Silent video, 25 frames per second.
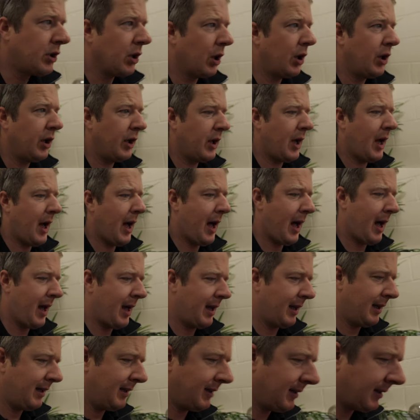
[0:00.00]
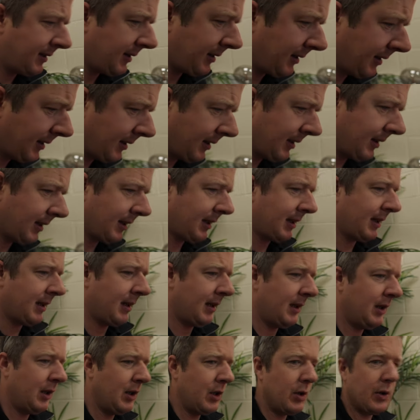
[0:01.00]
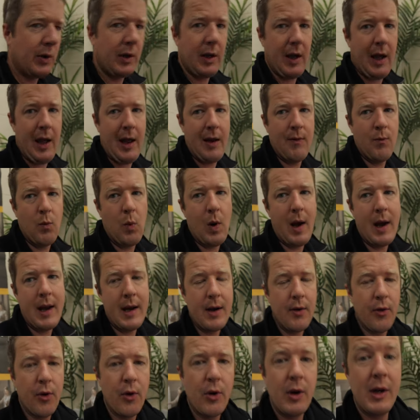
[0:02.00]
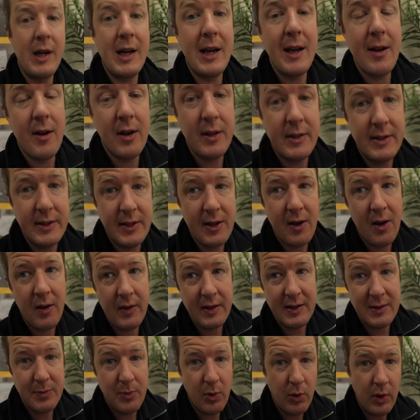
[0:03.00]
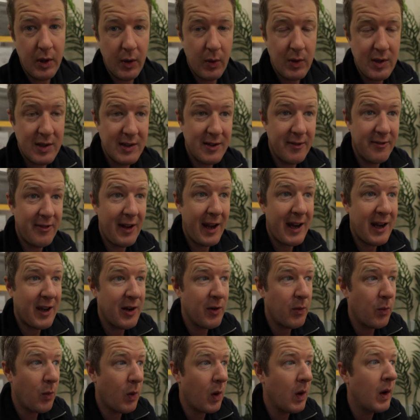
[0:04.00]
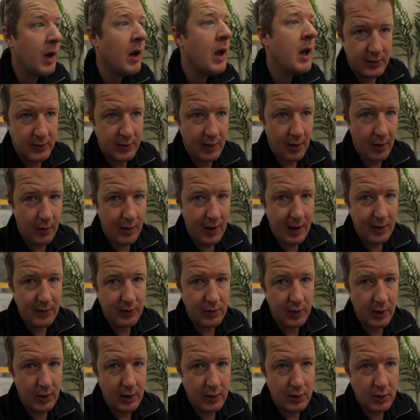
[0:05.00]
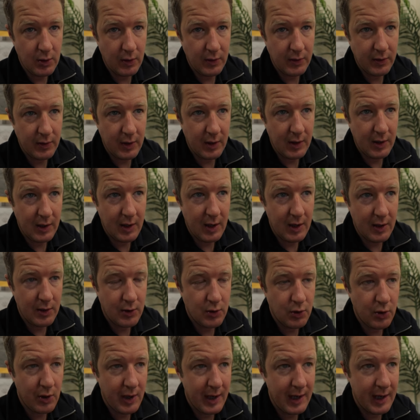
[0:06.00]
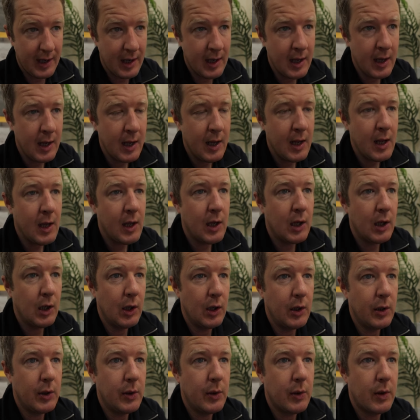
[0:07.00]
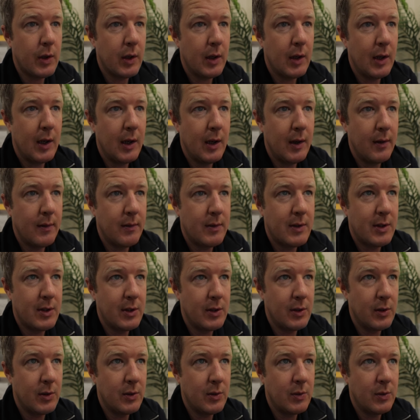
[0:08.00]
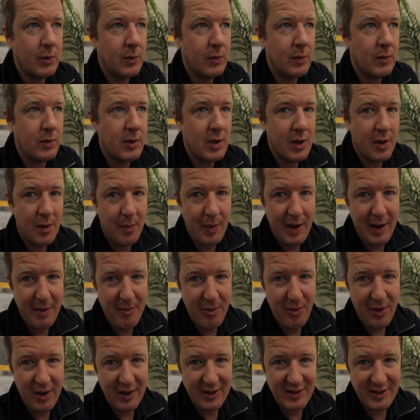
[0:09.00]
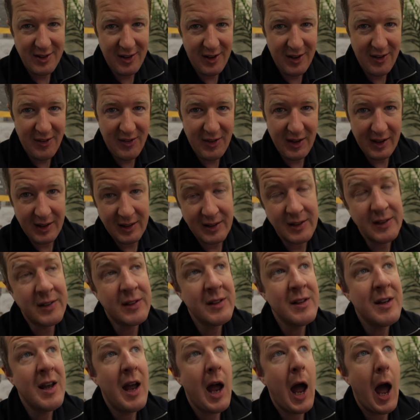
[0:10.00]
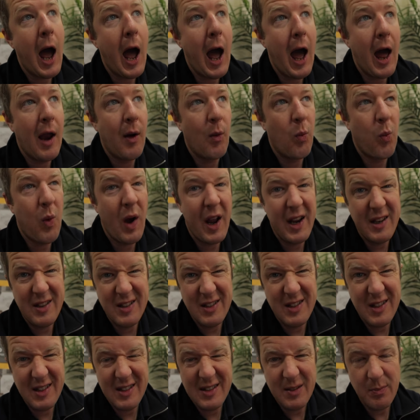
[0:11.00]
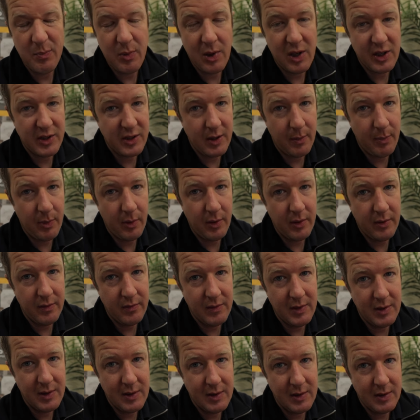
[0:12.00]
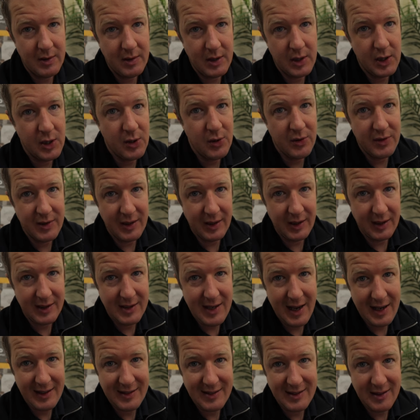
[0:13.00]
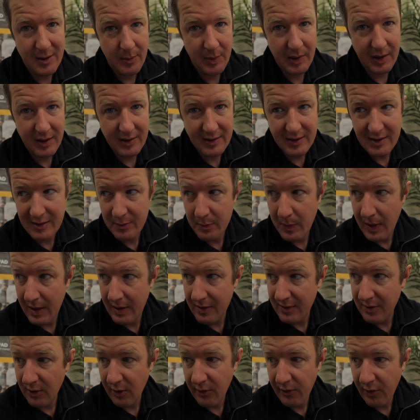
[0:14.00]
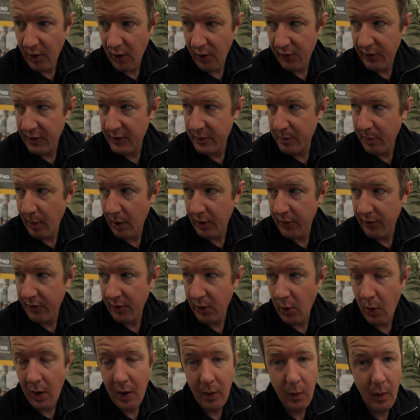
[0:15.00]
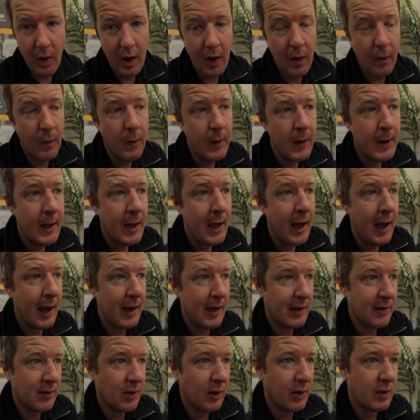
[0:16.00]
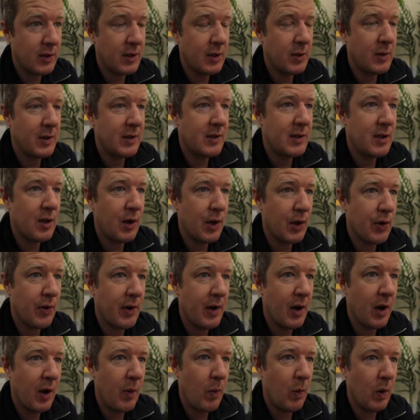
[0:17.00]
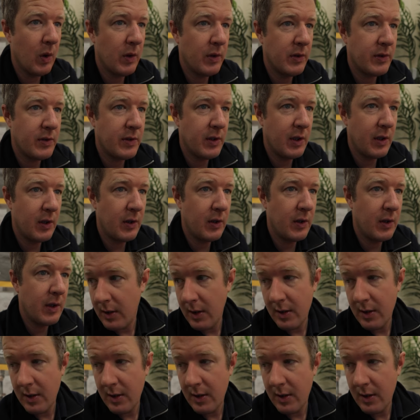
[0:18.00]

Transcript: John and Luke and Wayne are on an EICR this morning, which is a vacant one, so that's good. John's going to kind of train Luke to do the paperwork side of things, and Wayne just needs to brush up on using a tester because he's been sort of an office bod for quite a while and he's got to do his 2391 soon.